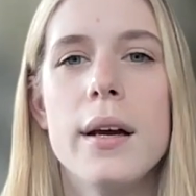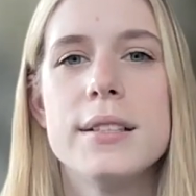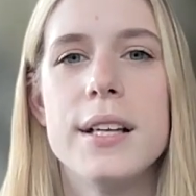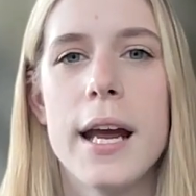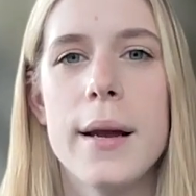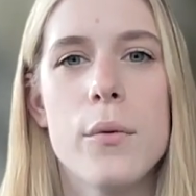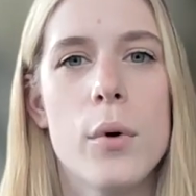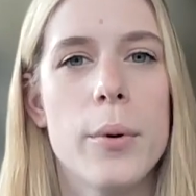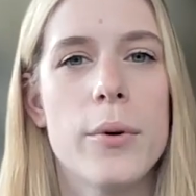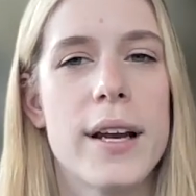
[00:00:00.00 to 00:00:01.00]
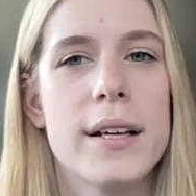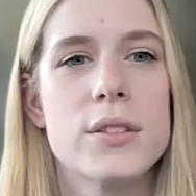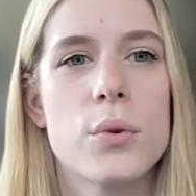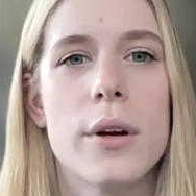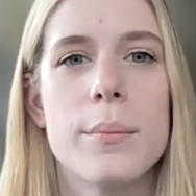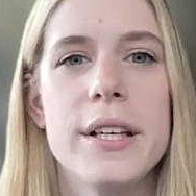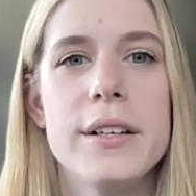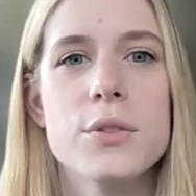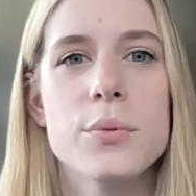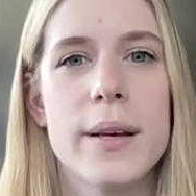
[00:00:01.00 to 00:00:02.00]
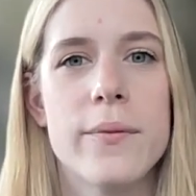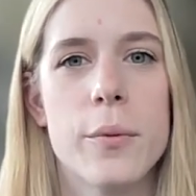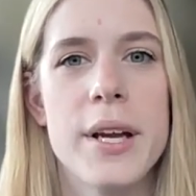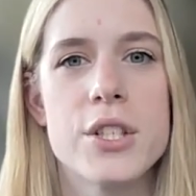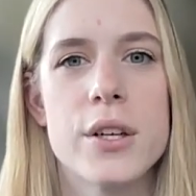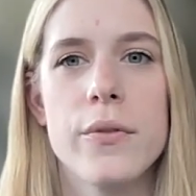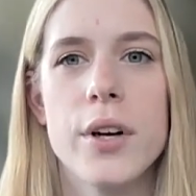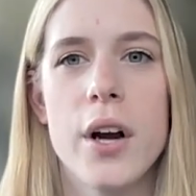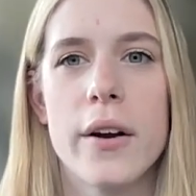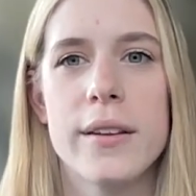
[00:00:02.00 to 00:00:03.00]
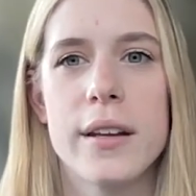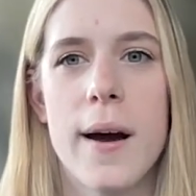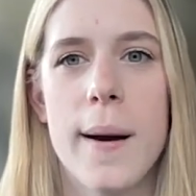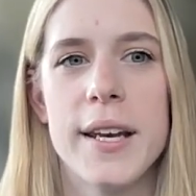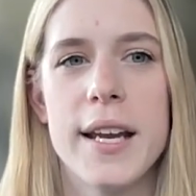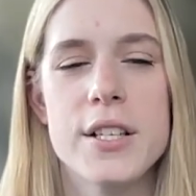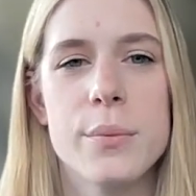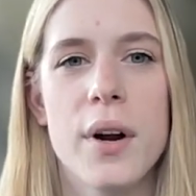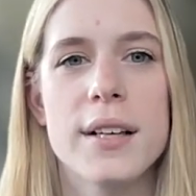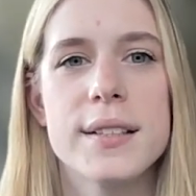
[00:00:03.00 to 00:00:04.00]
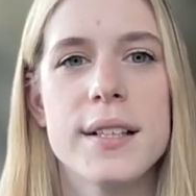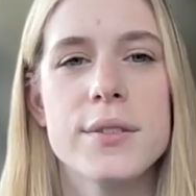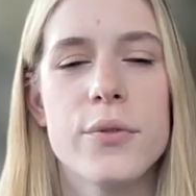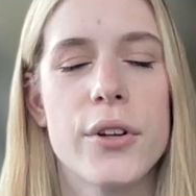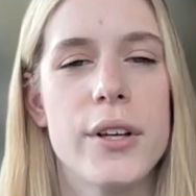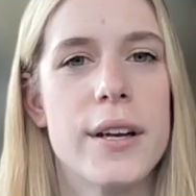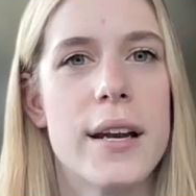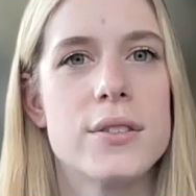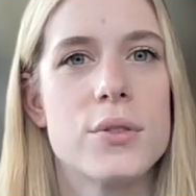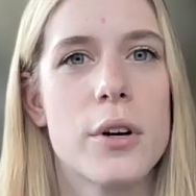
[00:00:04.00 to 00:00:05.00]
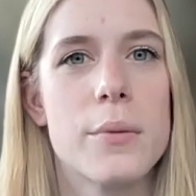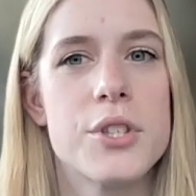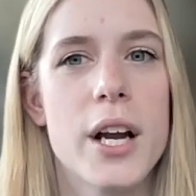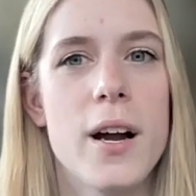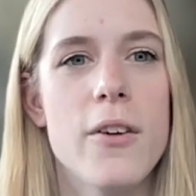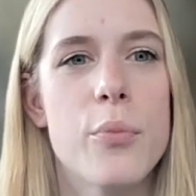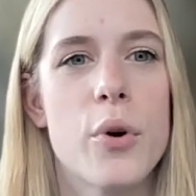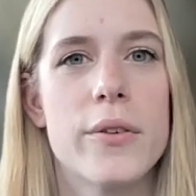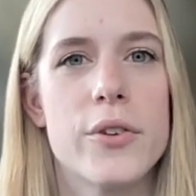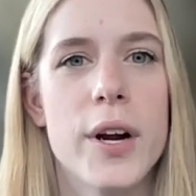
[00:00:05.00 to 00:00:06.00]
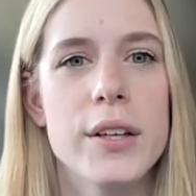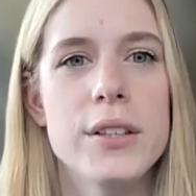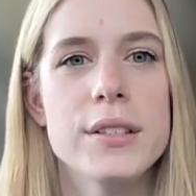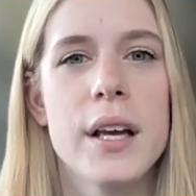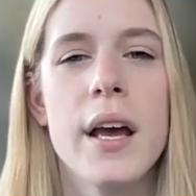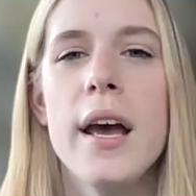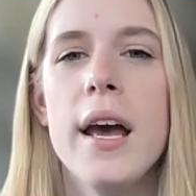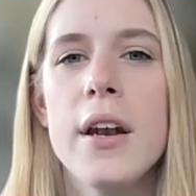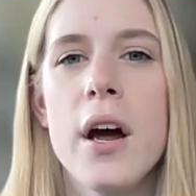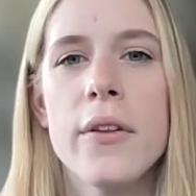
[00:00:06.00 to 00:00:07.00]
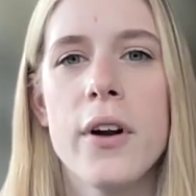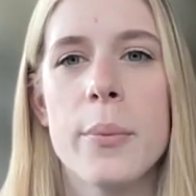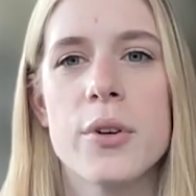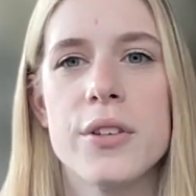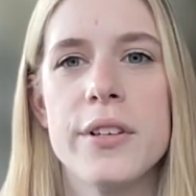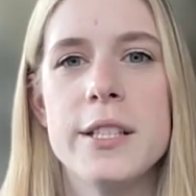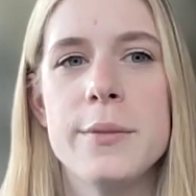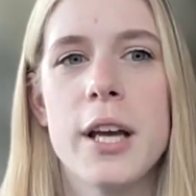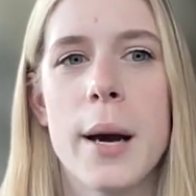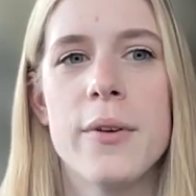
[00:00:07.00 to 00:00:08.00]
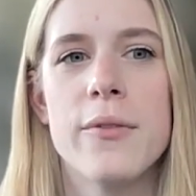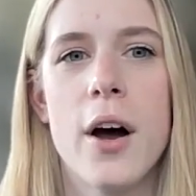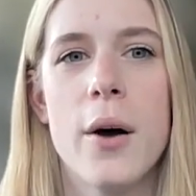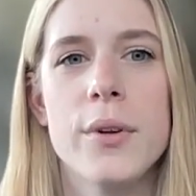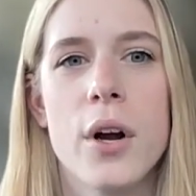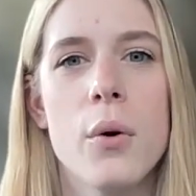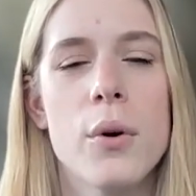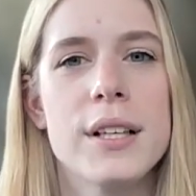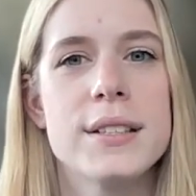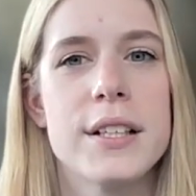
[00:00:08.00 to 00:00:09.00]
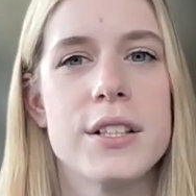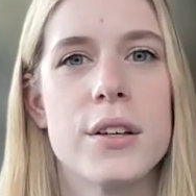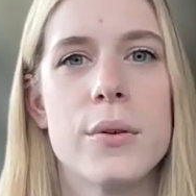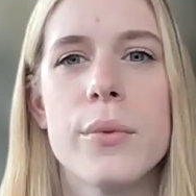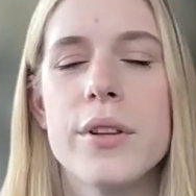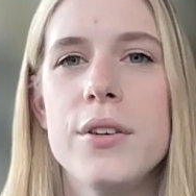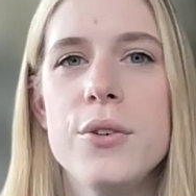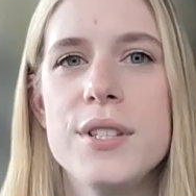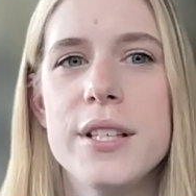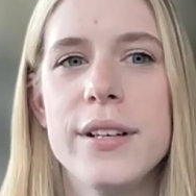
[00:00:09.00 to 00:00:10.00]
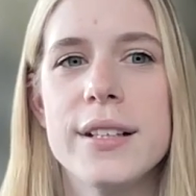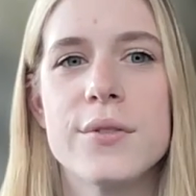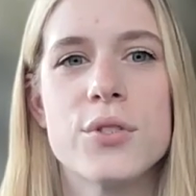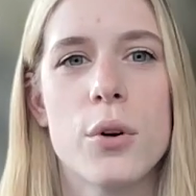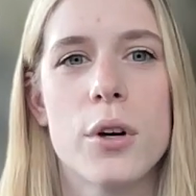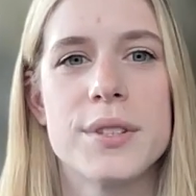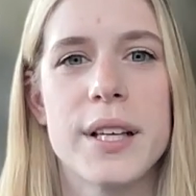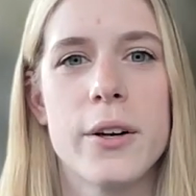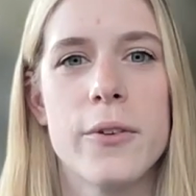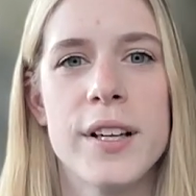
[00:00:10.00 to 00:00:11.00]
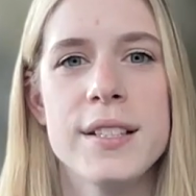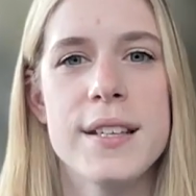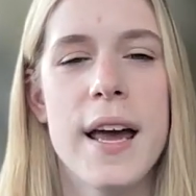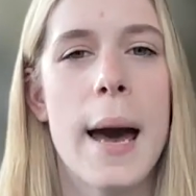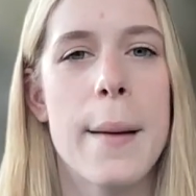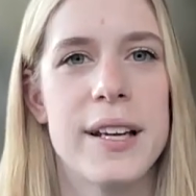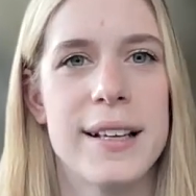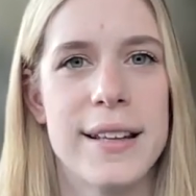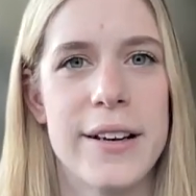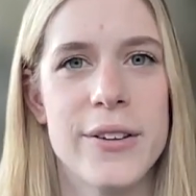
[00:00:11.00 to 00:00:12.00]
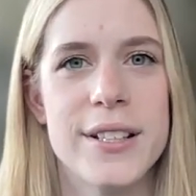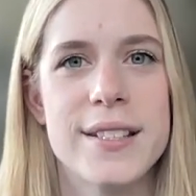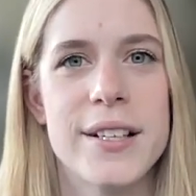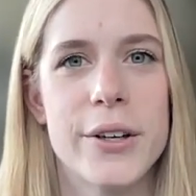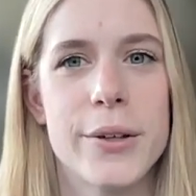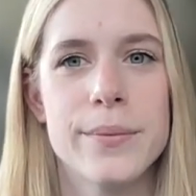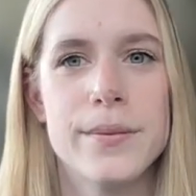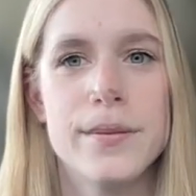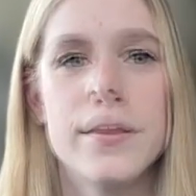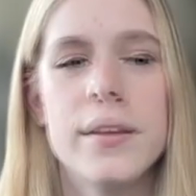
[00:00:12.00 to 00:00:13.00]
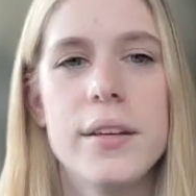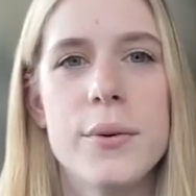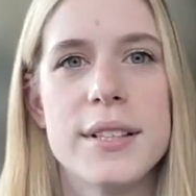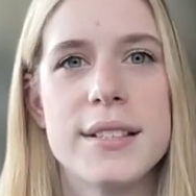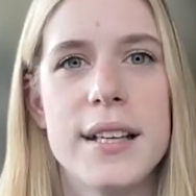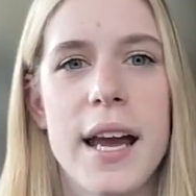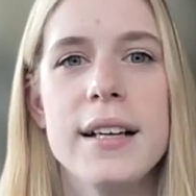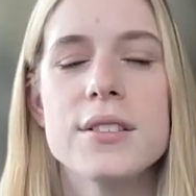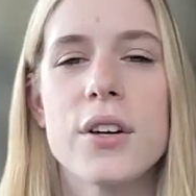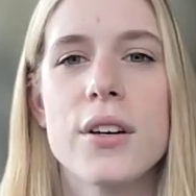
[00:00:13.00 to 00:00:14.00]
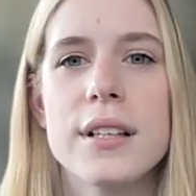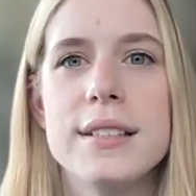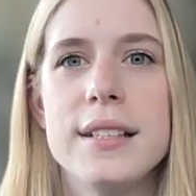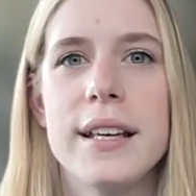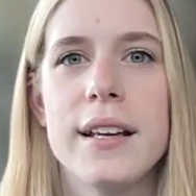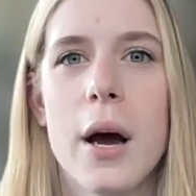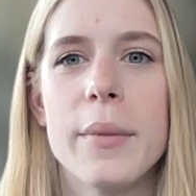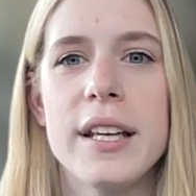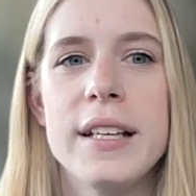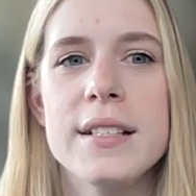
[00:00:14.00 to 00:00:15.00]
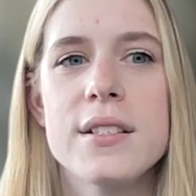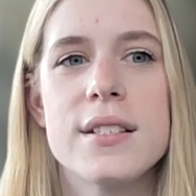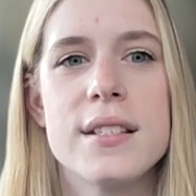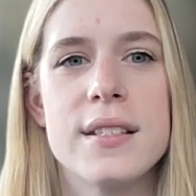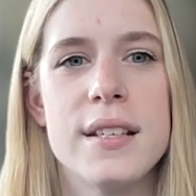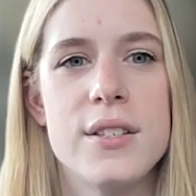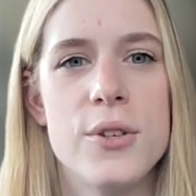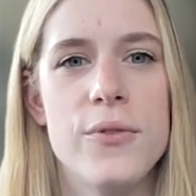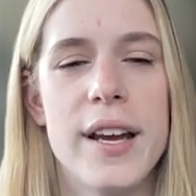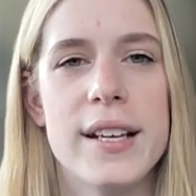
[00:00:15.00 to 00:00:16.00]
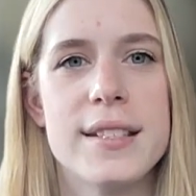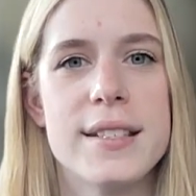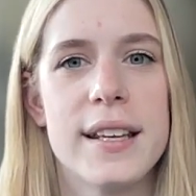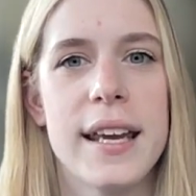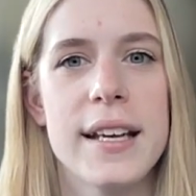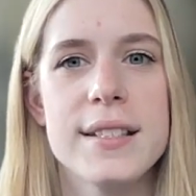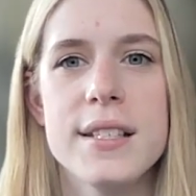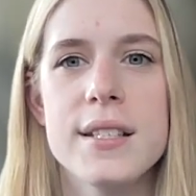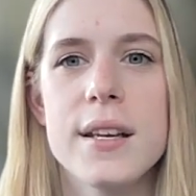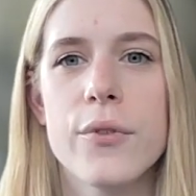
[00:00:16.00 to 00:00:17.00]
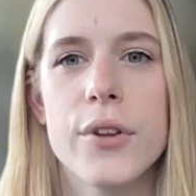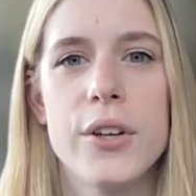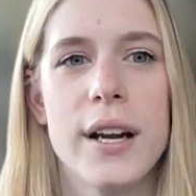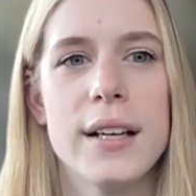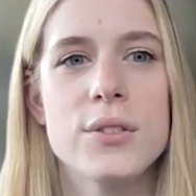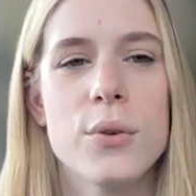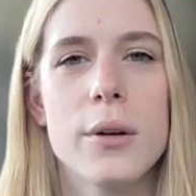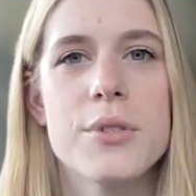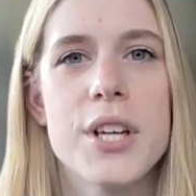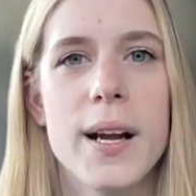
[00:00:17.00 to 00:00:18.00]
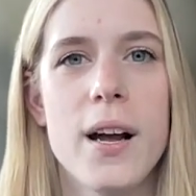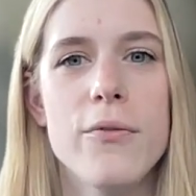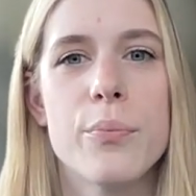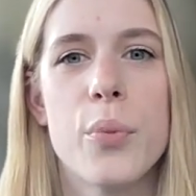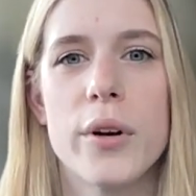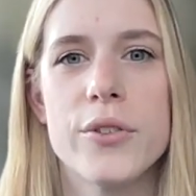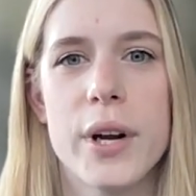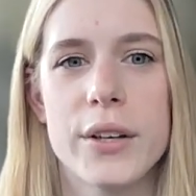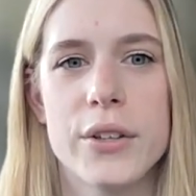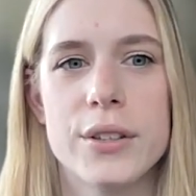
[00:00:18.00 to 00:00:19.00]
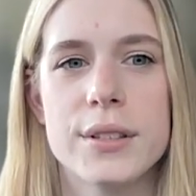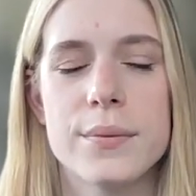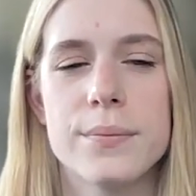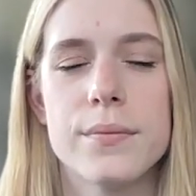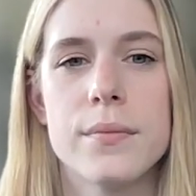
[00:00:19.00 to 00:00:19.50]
Today, we're providing sorghum leaders with information regarding the nomination process for the United Sorghum Checkoff Board of Directors and other opportunities to become involved with our organization with a new series of sorghum centered events happening later this year. The USDA is currently seeking nominees to succeed two vacancies in Kansas for the United Sorghum Checkoff Board of Directors.